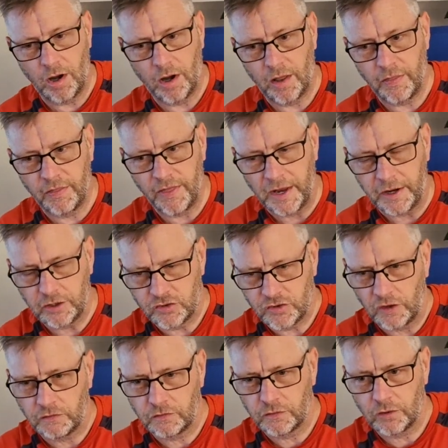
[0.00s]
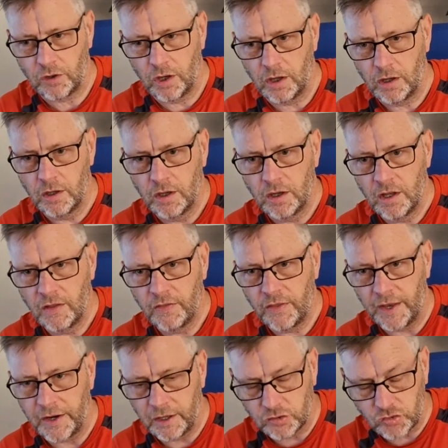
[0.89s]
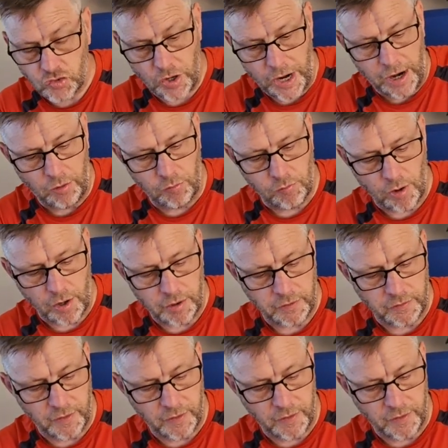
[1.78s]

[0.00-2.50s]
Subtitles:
than a trail runner.